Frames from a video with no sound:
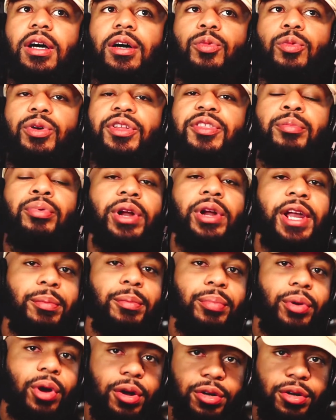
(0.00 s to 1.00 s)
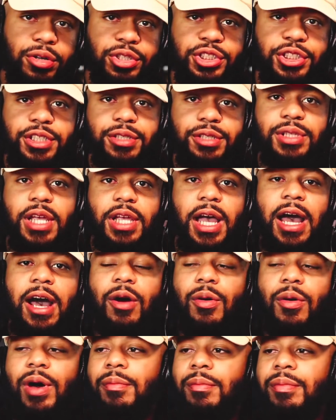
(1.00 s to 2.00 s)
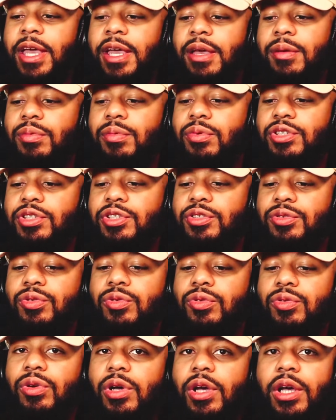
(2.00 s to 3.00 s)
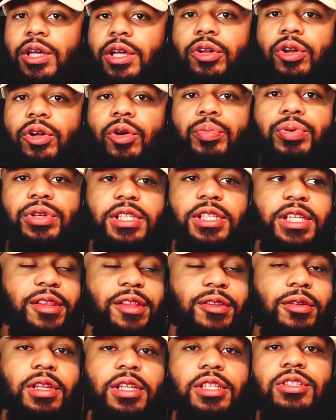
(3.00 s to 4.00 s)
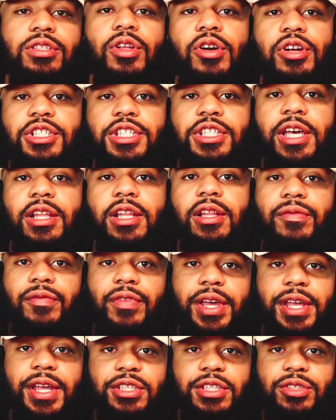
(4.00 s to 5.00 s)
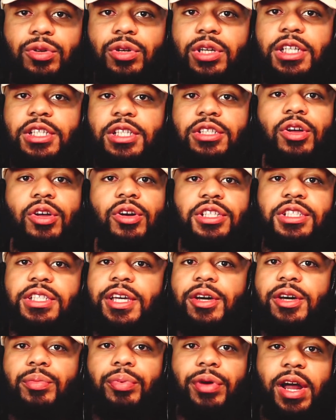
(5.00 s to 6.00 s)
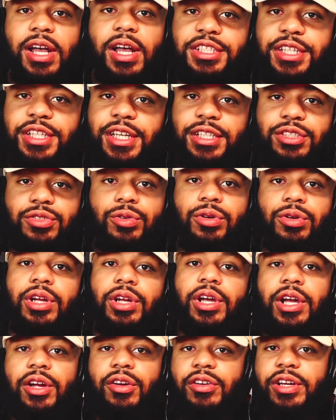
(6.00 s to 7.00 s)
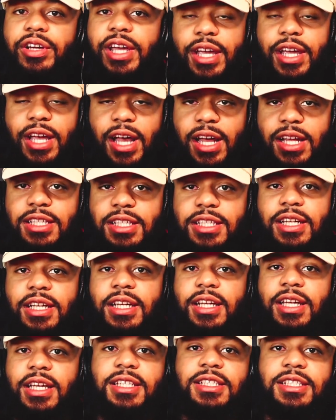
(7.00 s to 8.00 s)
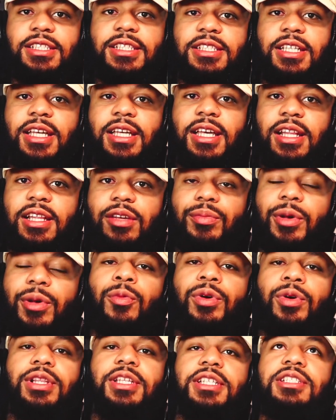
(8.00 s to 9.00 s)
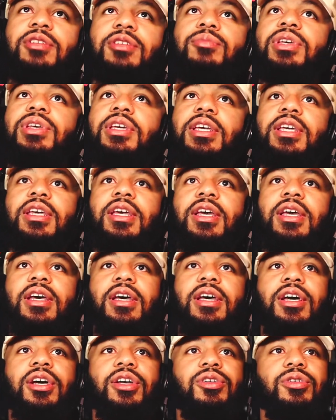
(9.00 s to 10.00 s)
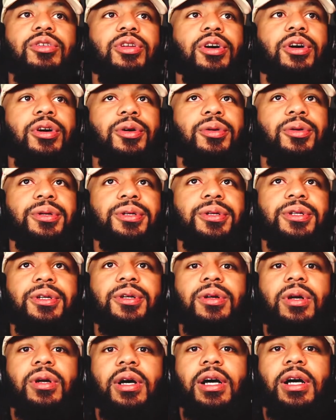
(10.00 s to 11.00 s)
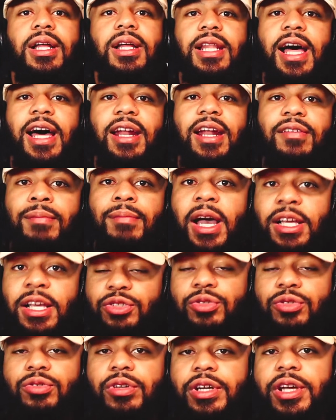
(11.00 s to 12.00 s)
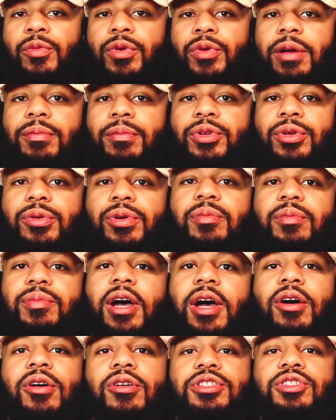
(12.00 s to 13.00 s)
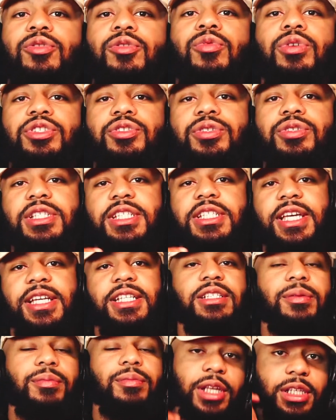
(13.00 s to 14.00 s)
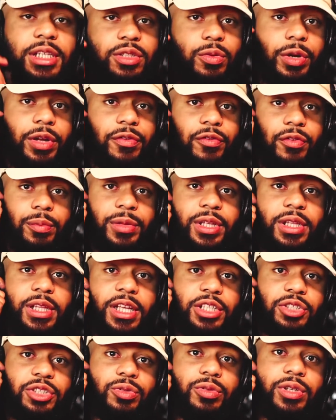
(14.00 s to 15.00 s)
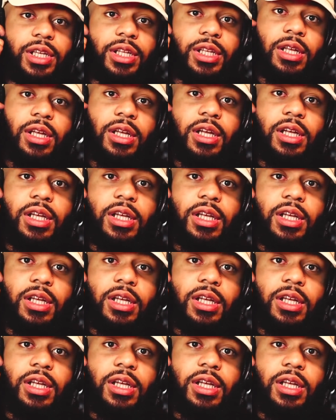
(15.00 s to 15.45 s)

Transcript: with brand partnerships, how I'm able to, put together these large scale events or these large scale projects or create content in a consistent clip. I want this to be, a lot of my story and what I'm doing, but I also want you to take some things away from it that you can